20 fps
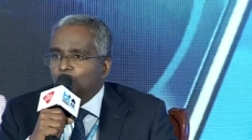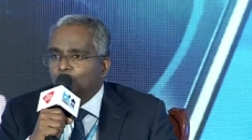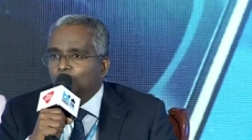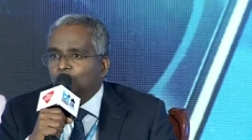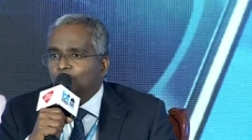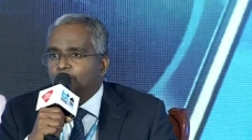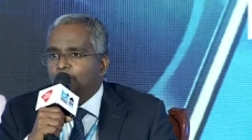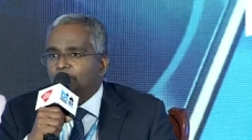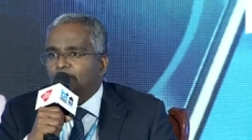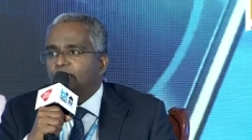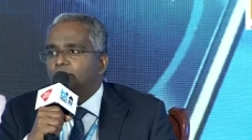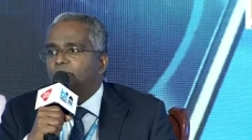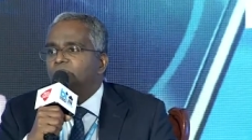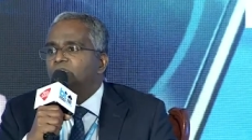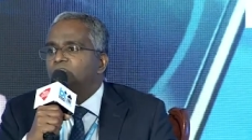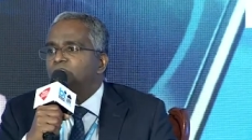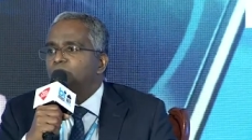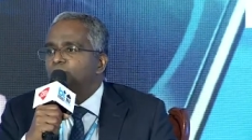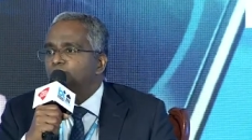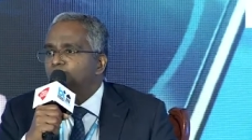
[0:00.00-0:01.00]
who are pretty
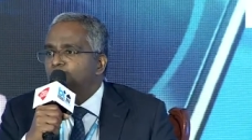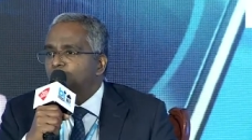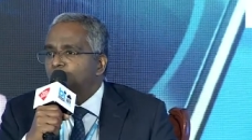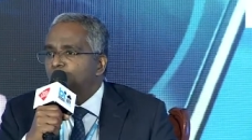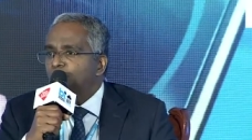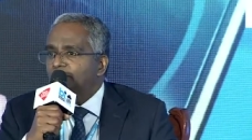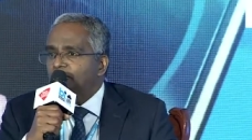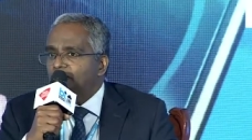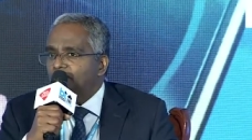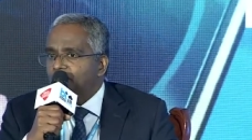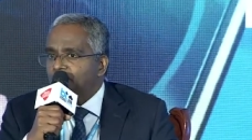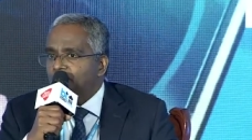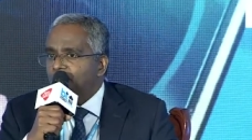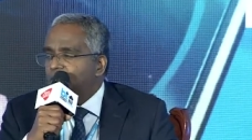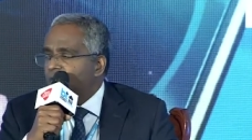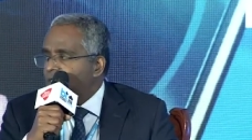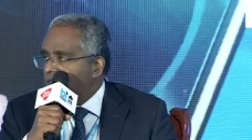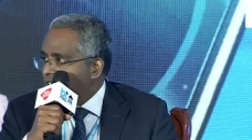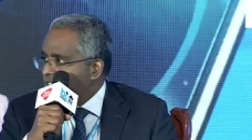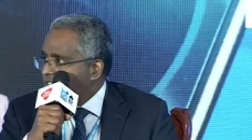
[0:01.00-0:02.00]
much used to doing
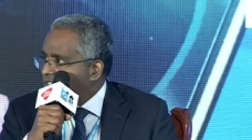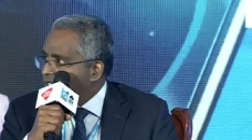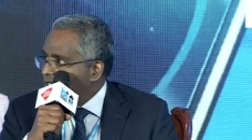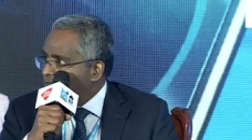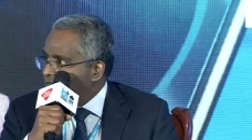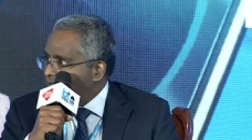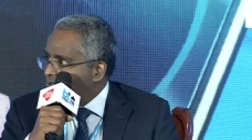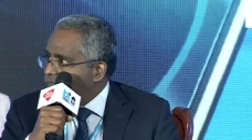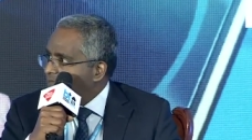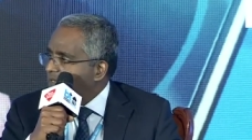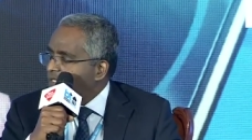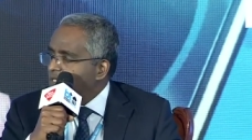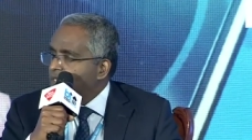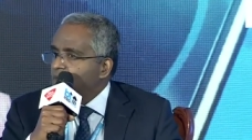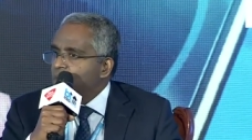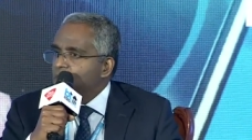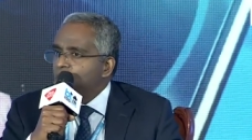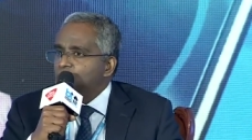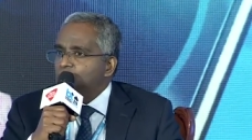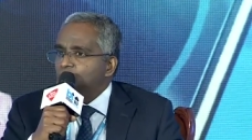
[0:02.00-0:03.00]
everything in digital way.
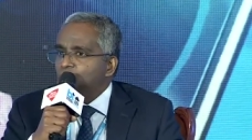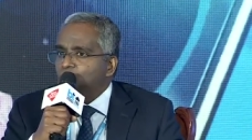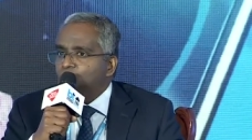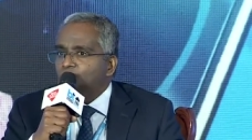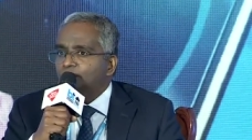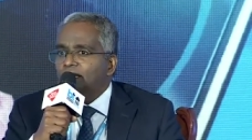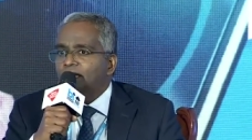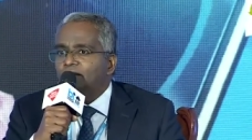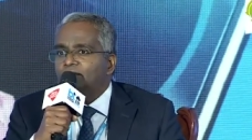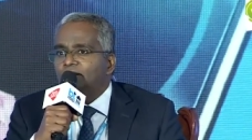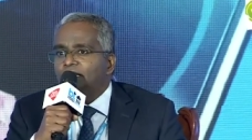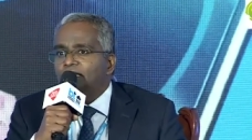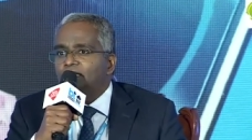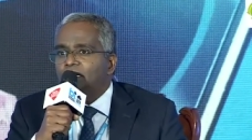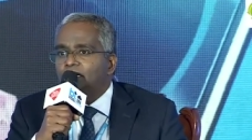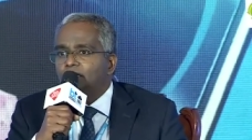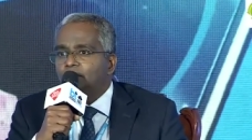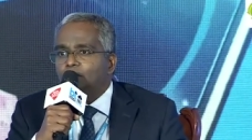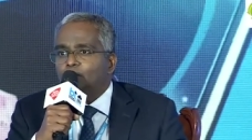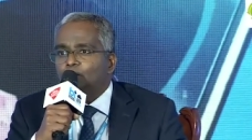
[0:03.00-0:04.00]
So today,
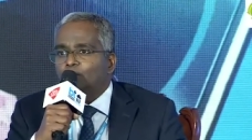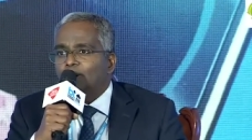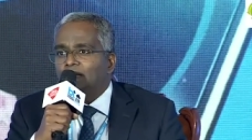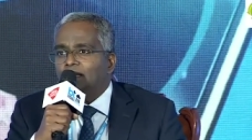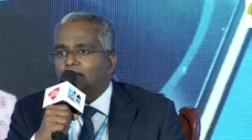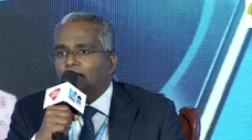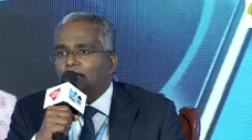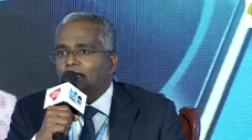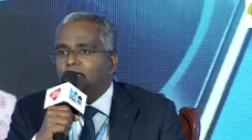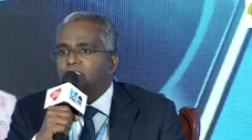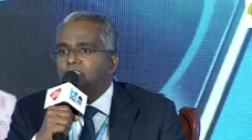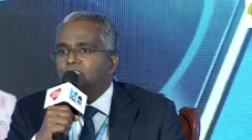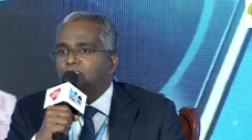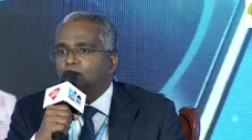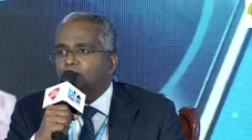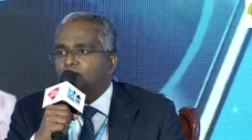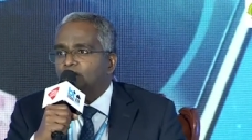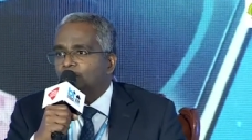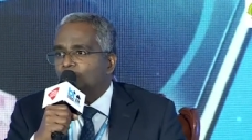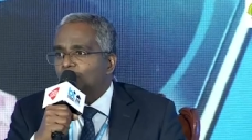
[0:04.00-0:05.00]
whether one likes
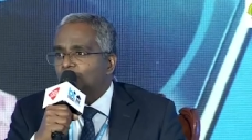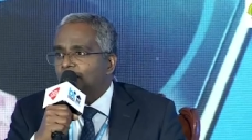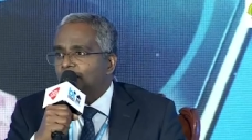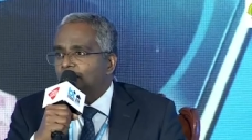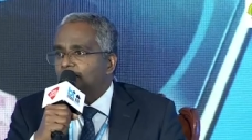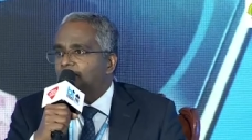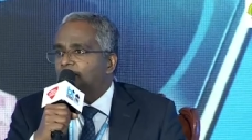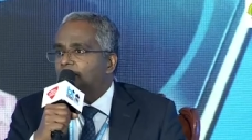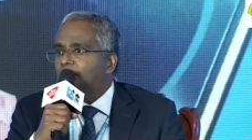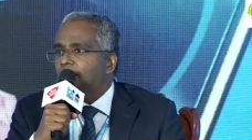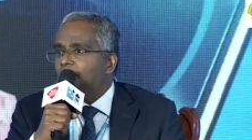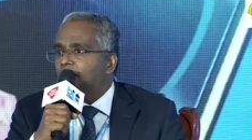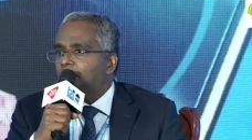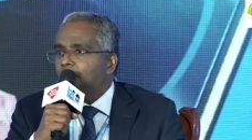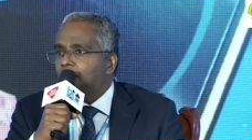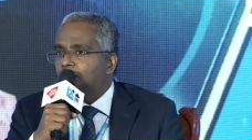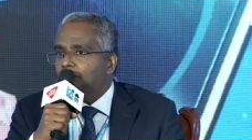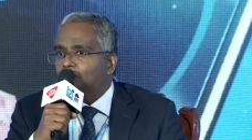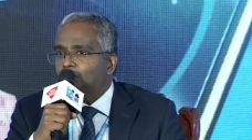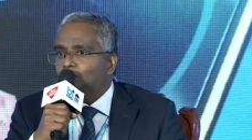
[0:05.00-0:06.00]
it or not, I think
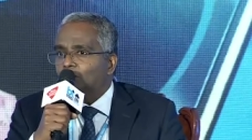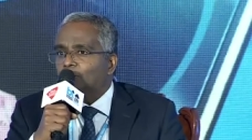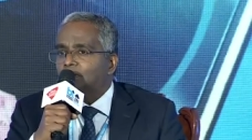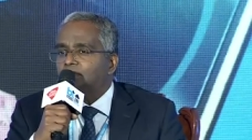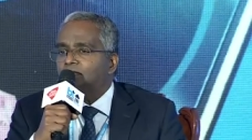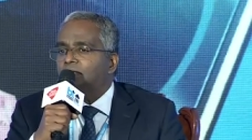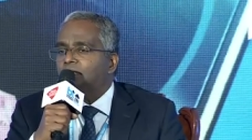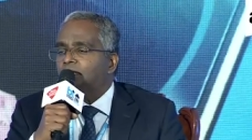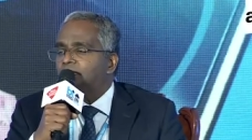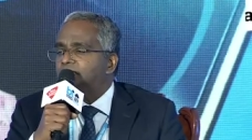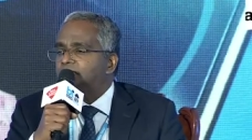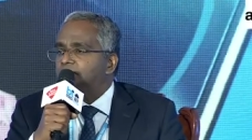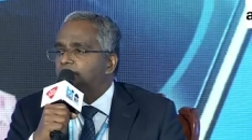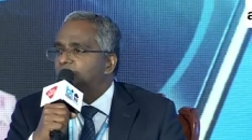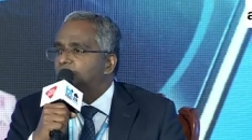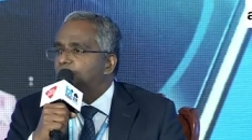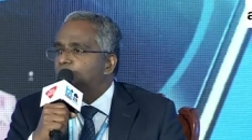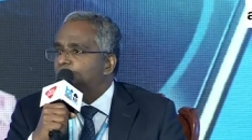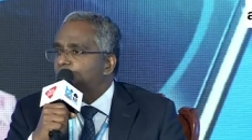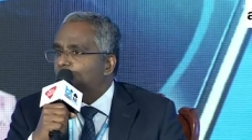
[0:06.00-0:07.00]
uh, what the
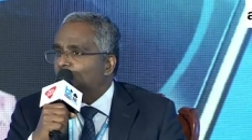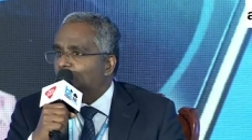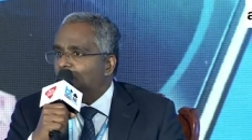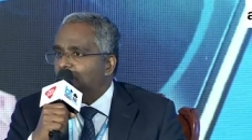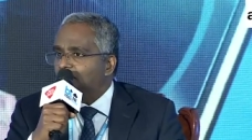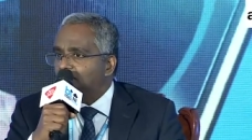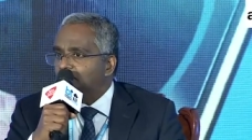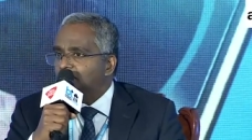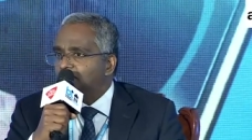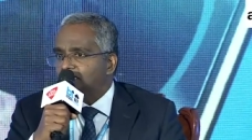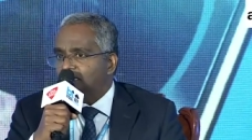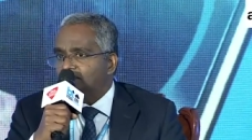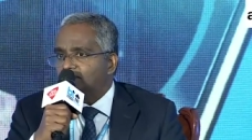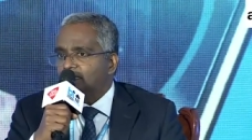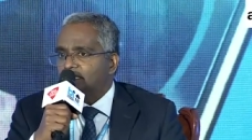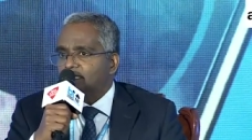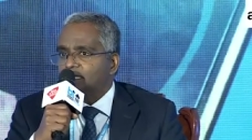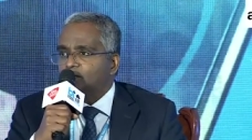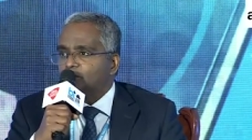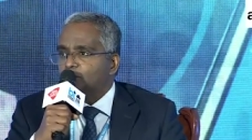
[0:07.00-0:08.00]
customers would want is
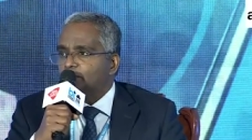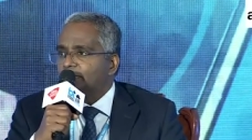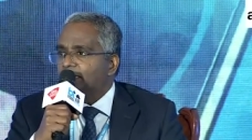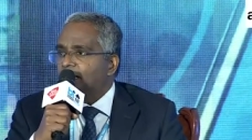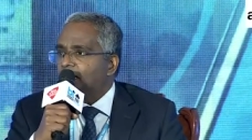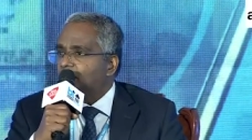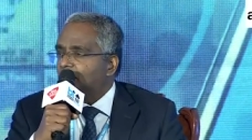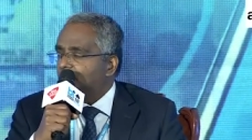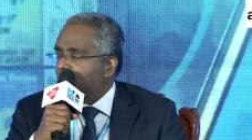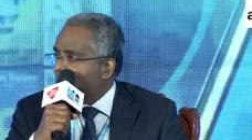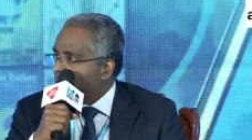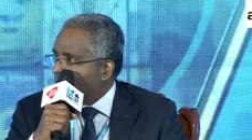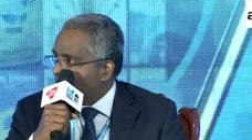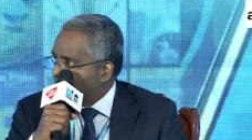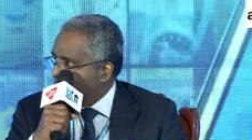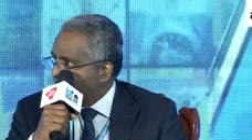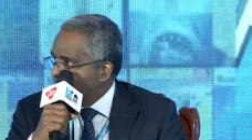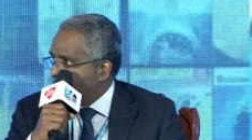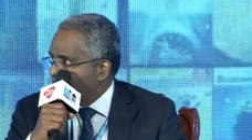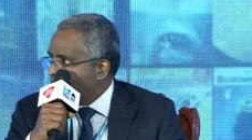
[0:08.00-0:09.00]
everything to be done at their
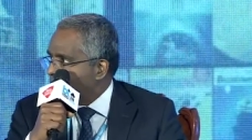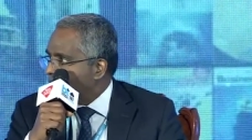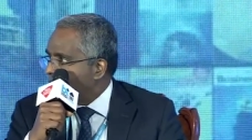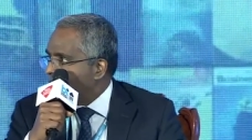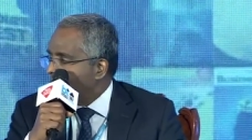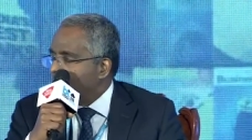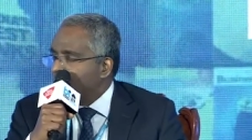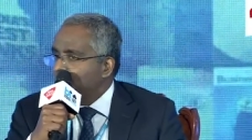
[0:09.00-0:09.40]
convenience.